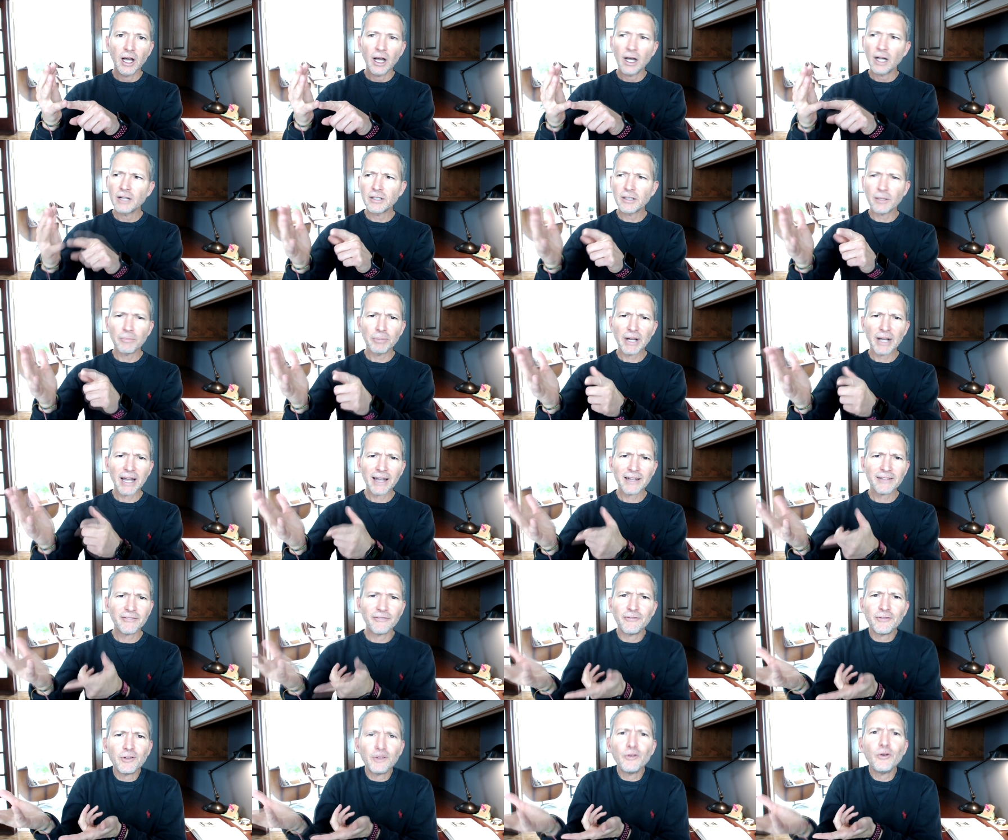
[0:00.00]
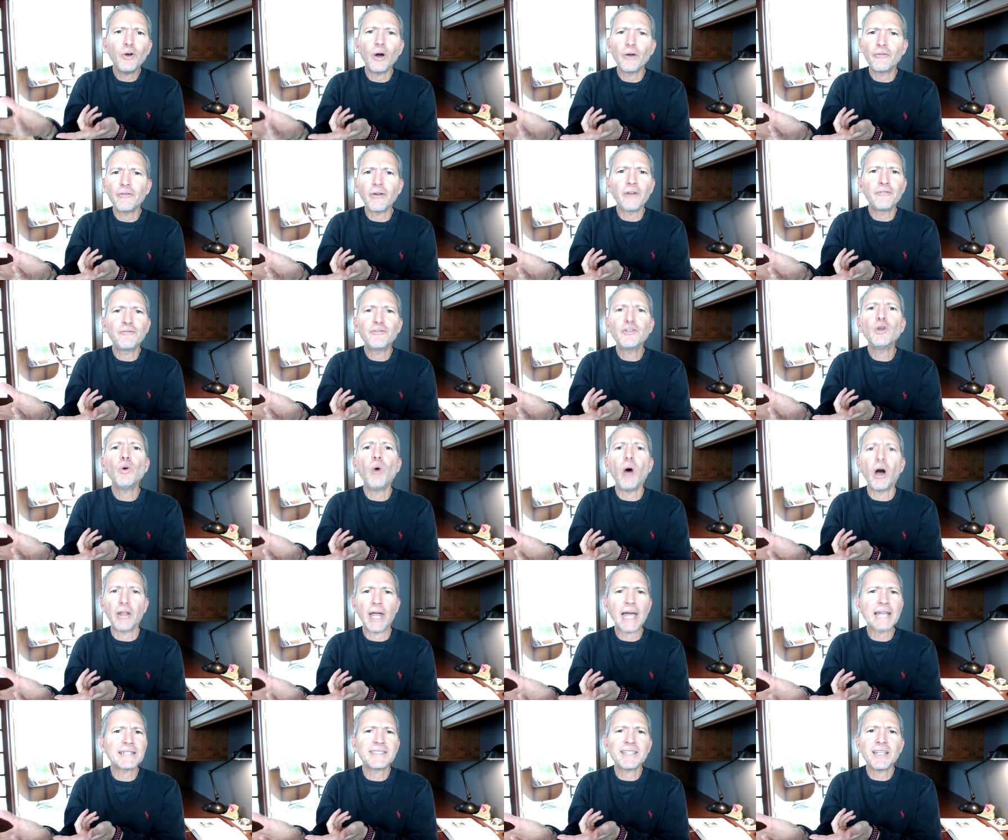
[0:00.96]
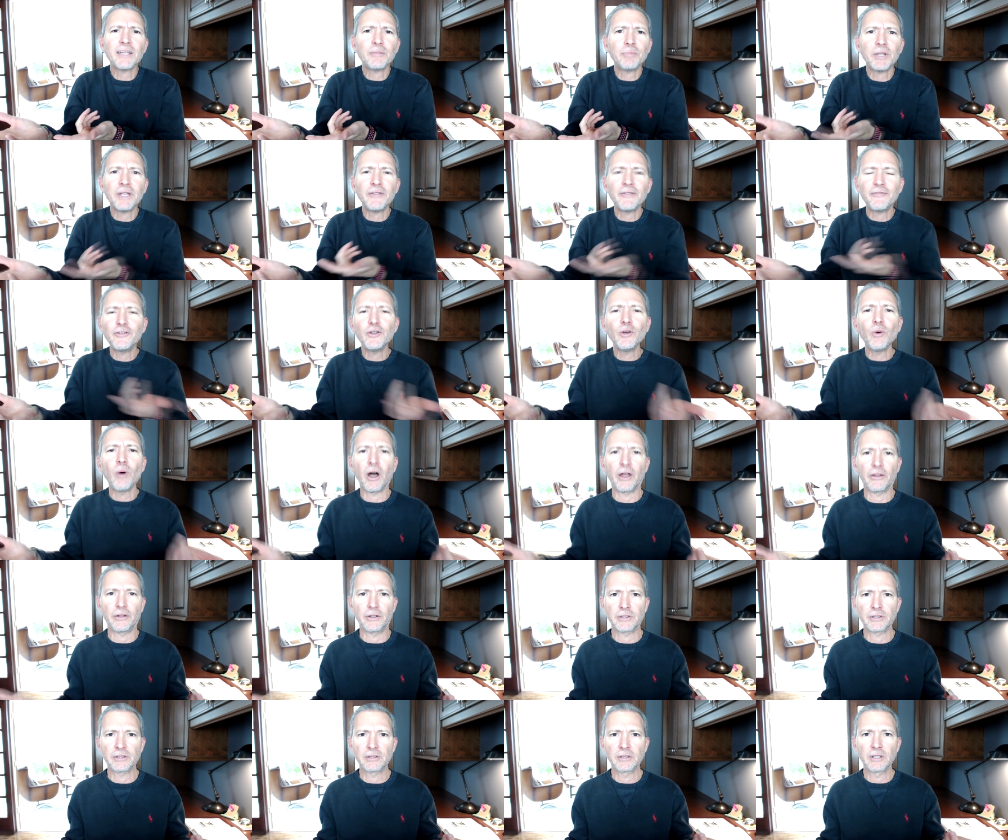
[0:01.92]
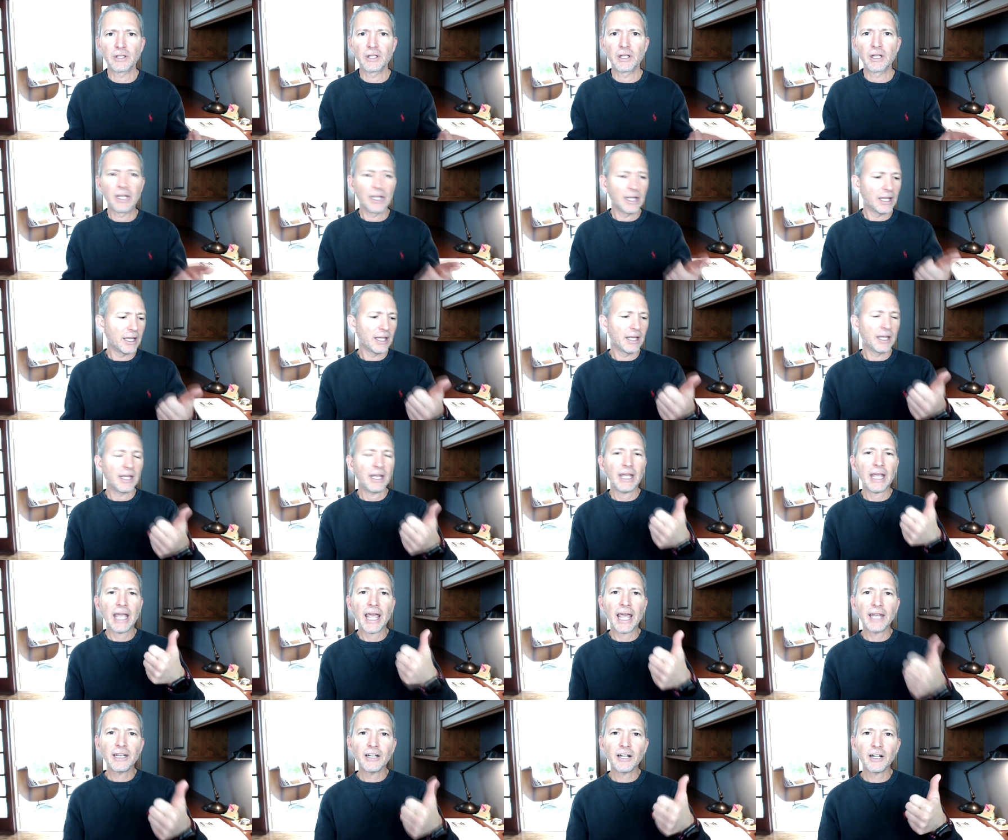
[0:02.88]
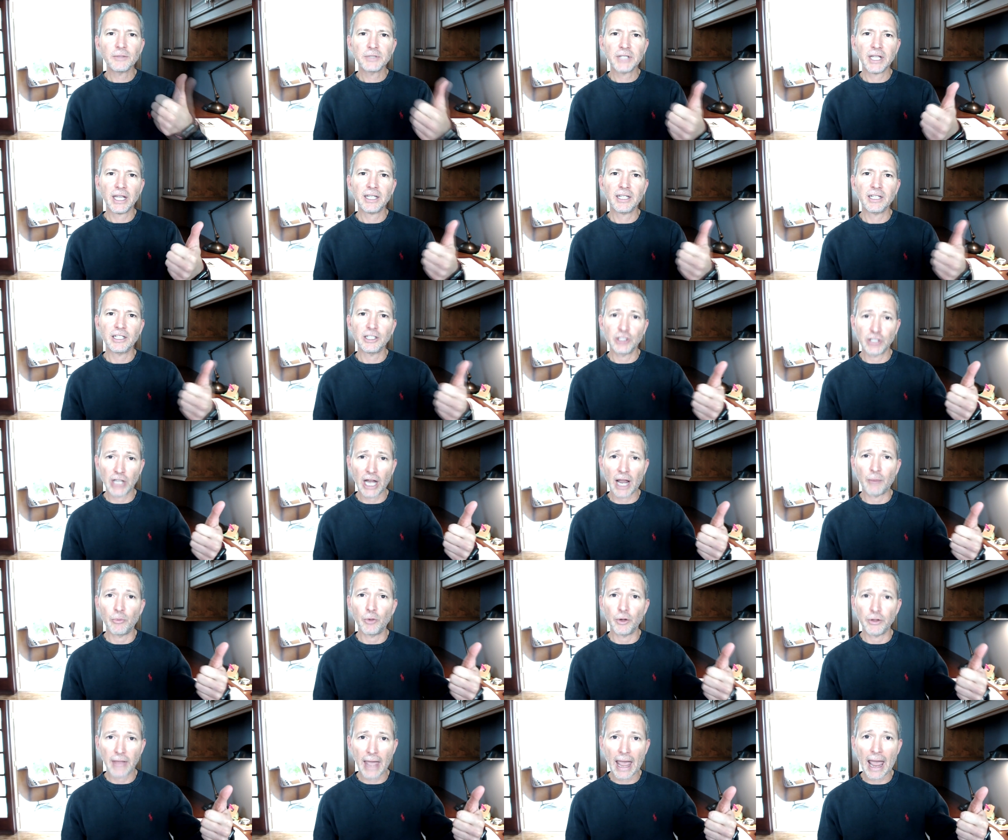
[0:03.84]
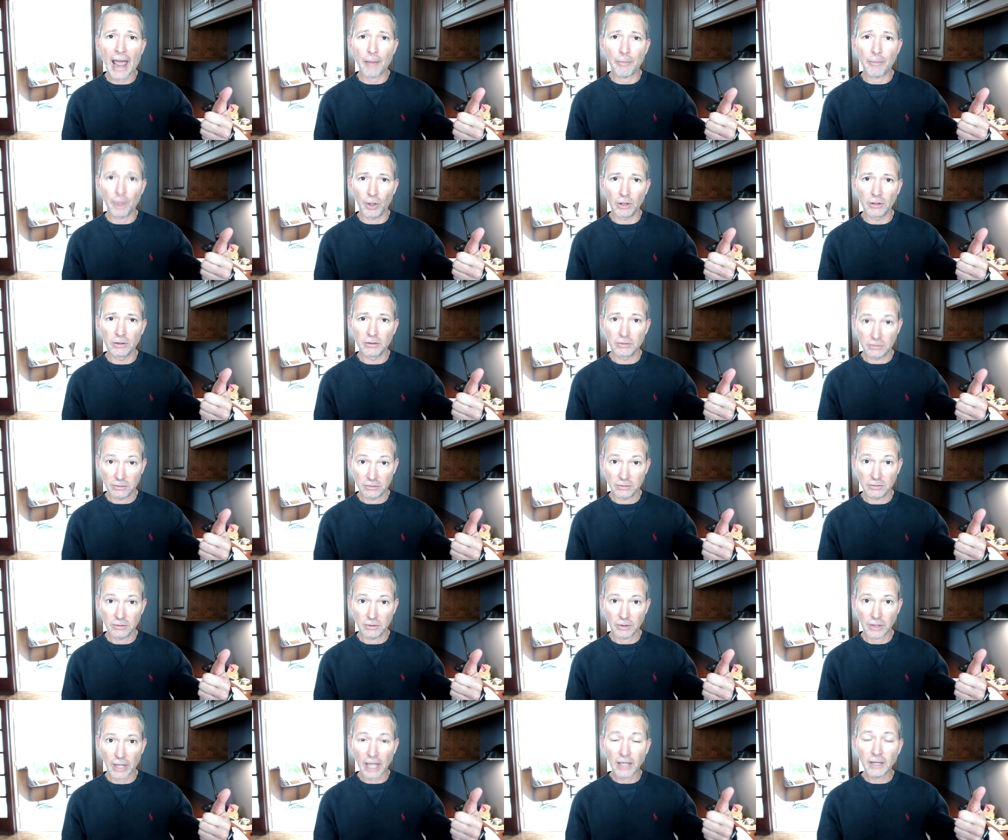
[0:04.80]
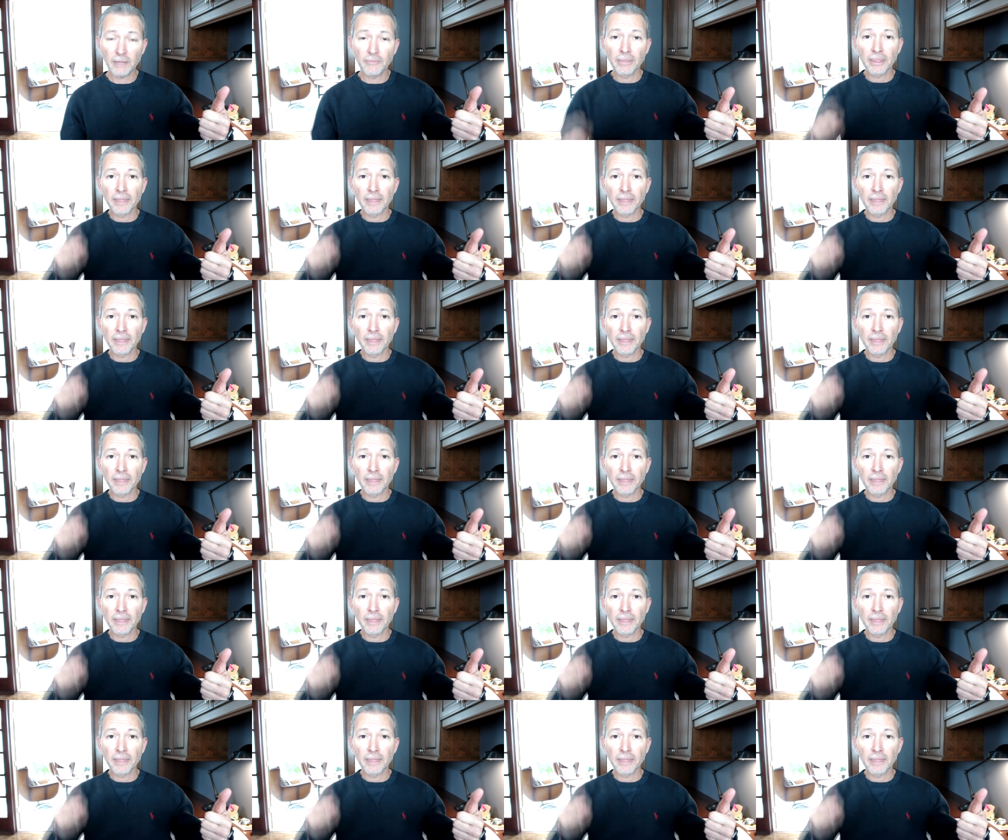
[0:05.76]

a few, a few, S A P, a few others. Ended up taking a job with Apple, okay?